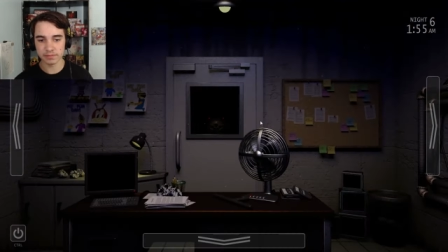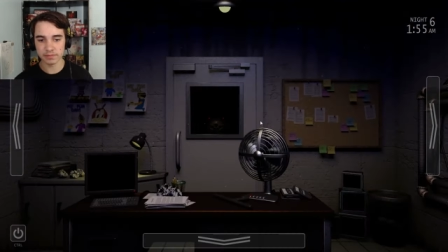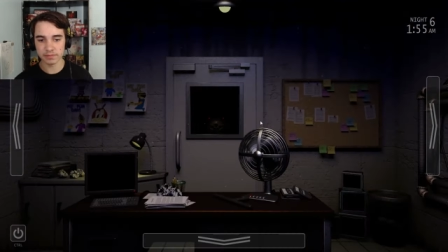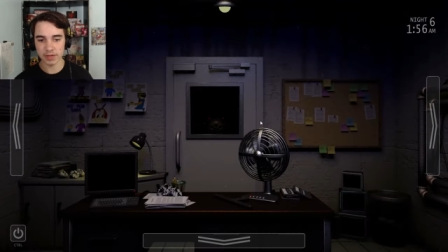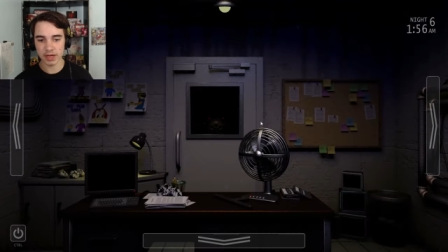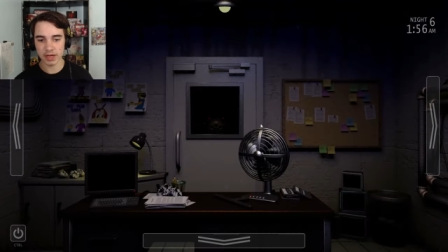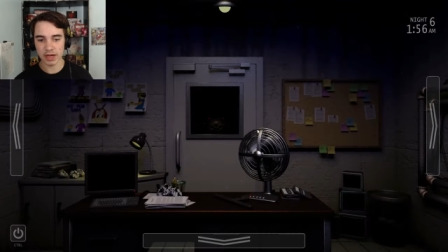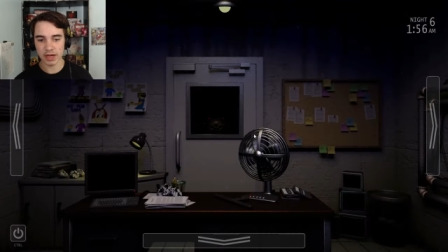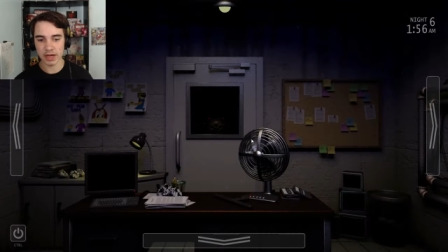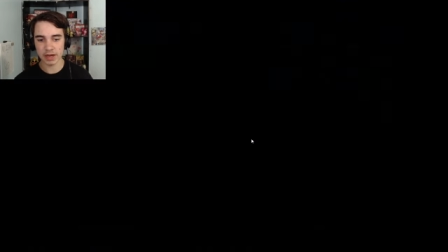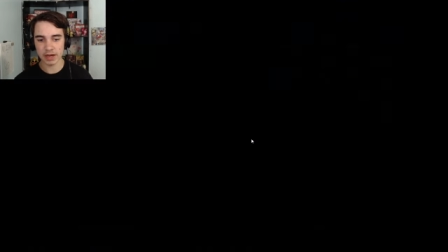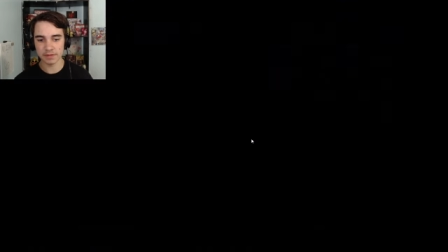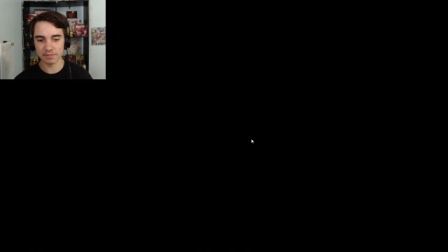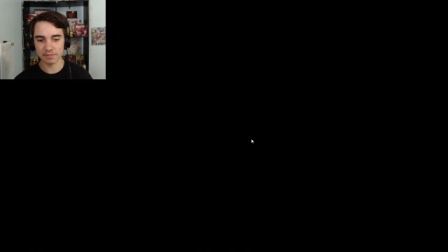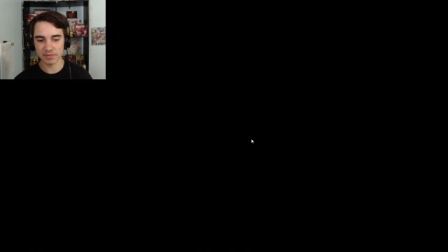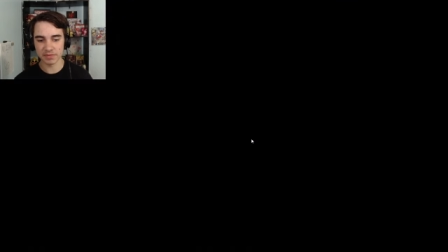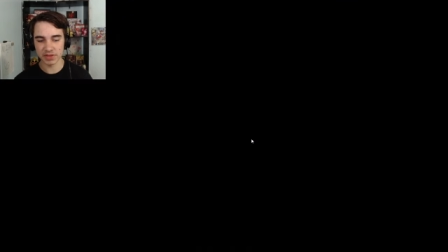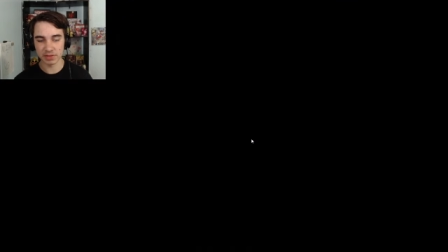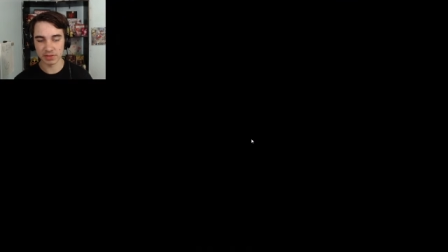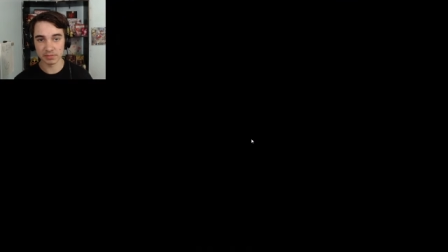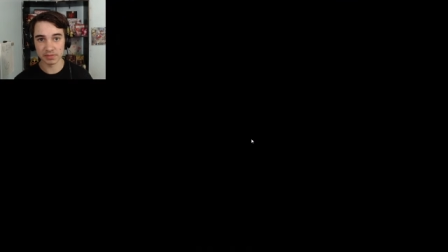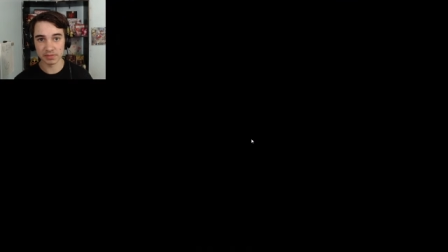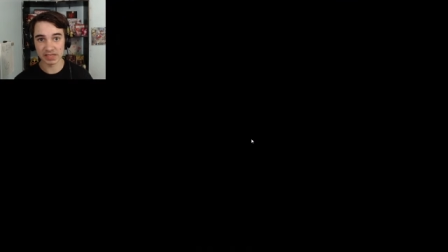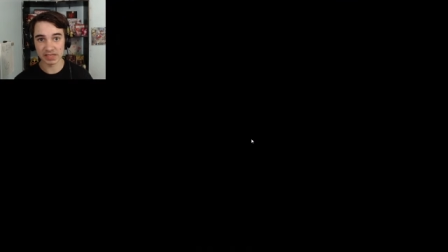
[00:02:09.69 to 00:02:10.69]
um,
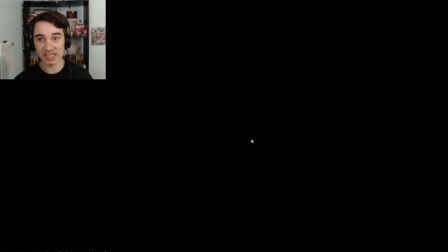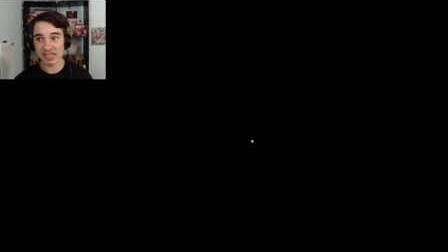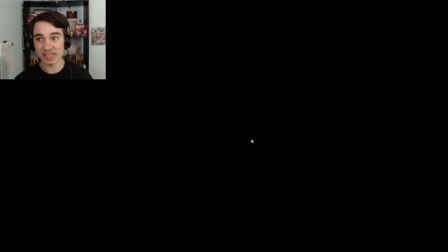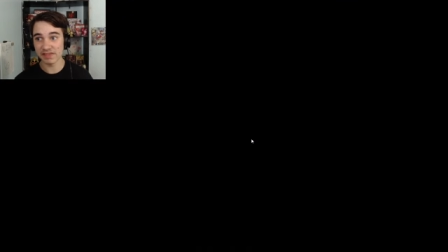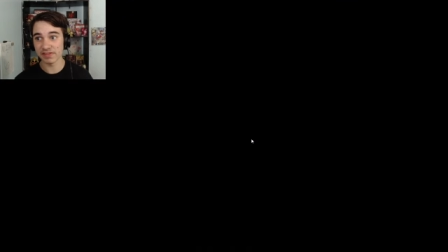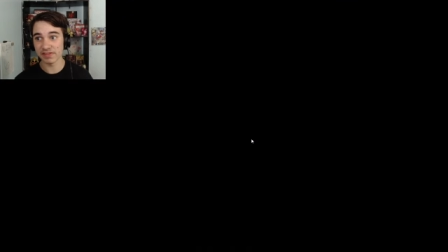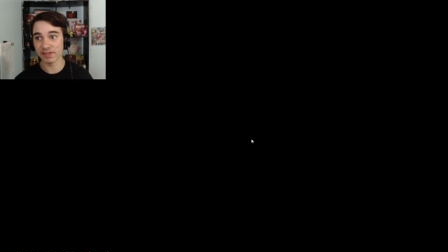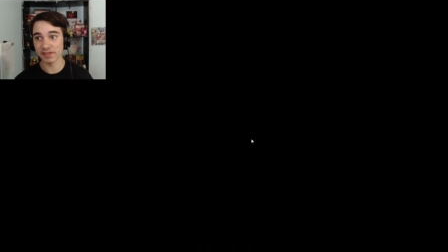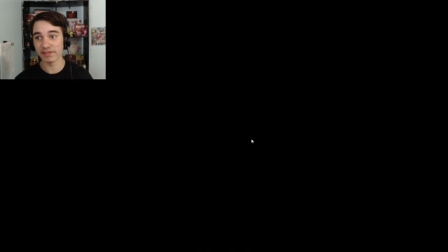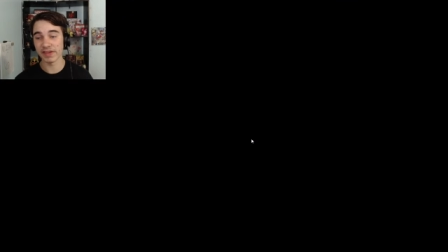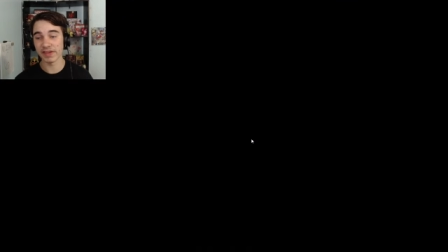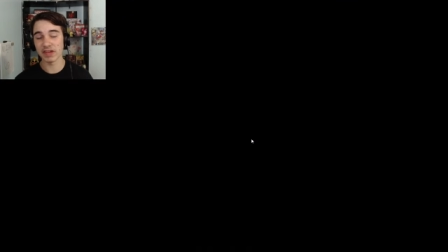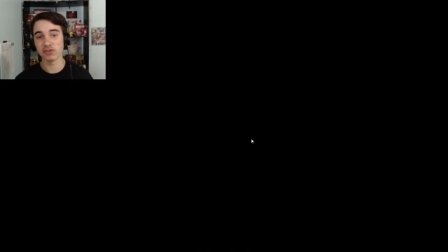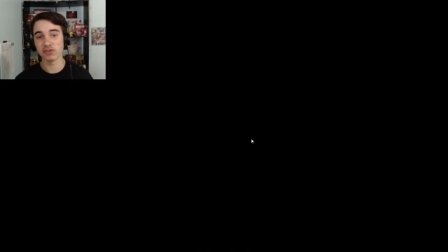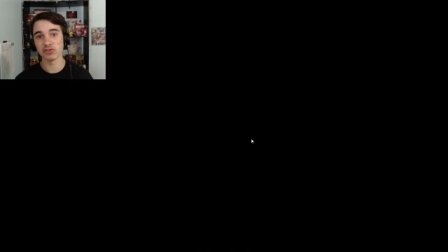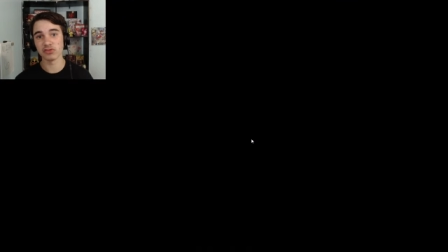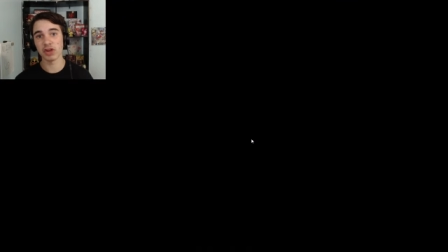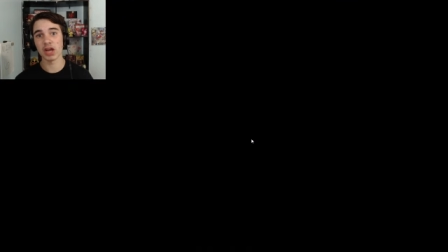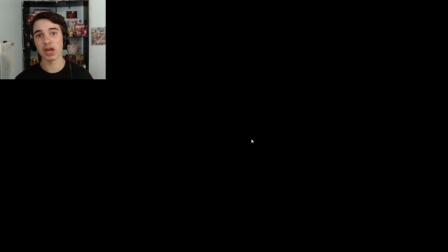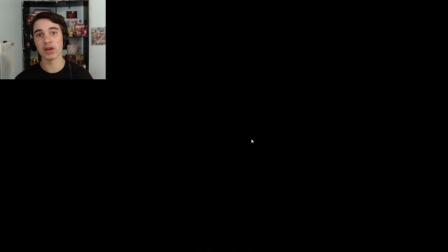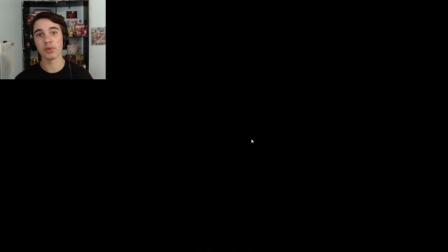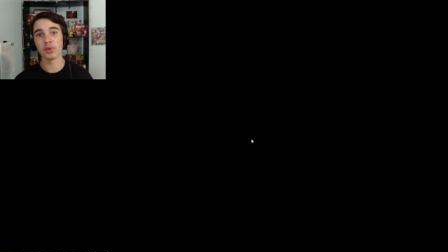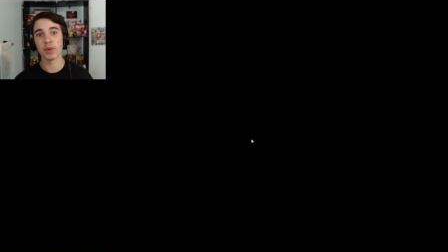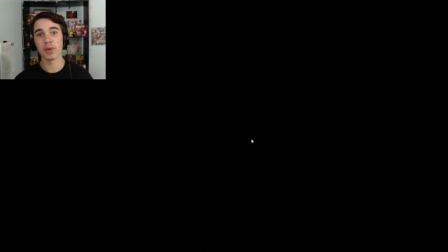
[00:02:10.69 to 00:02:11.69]
them leave the vent
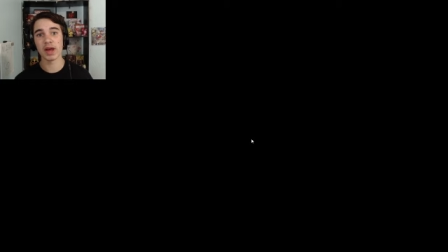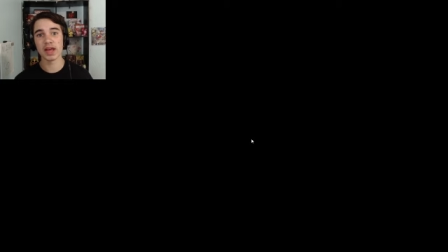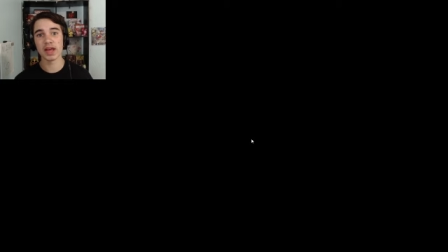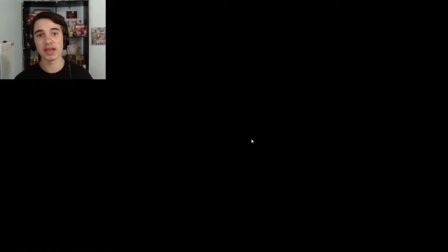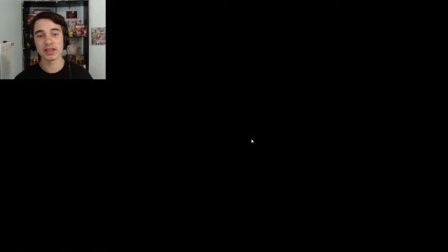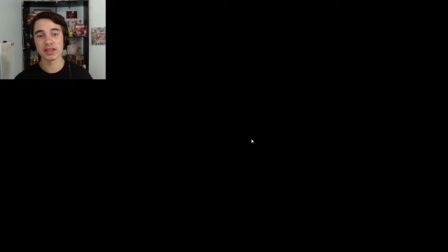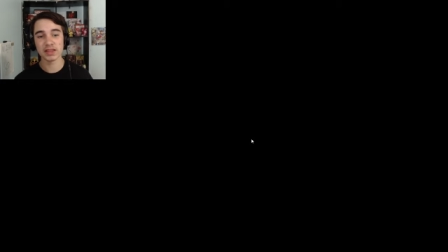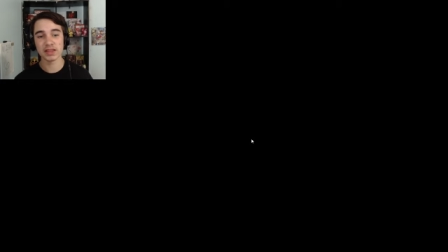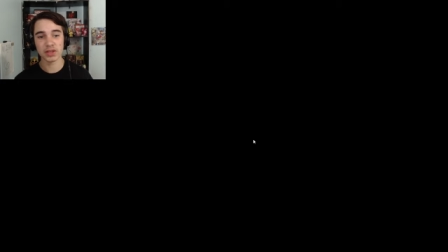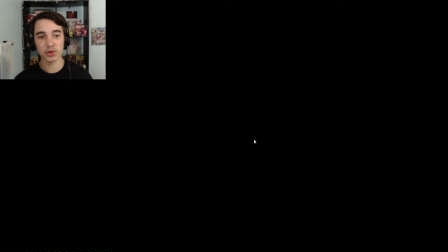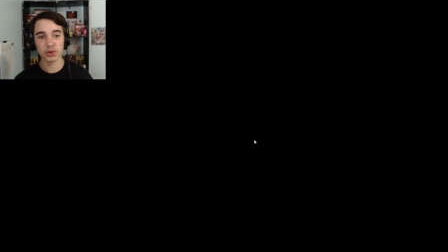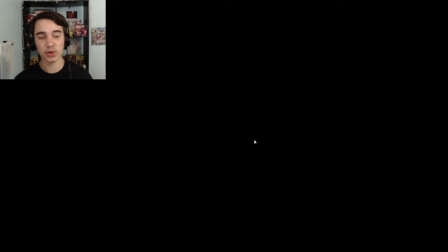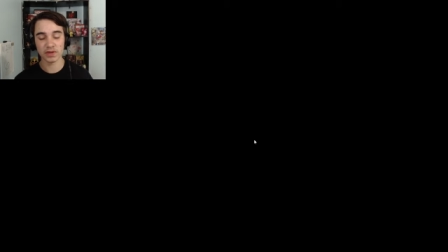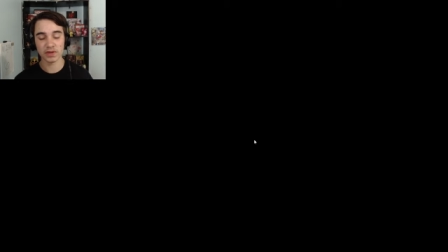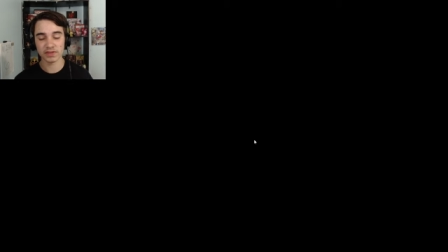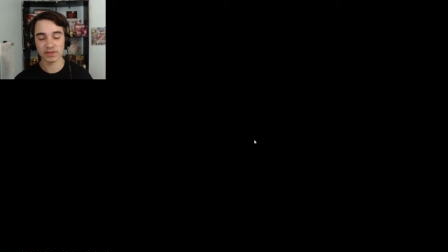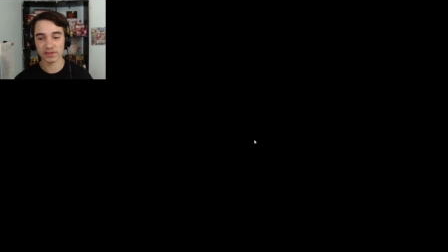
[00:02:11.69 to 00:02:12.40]
right away, then you have to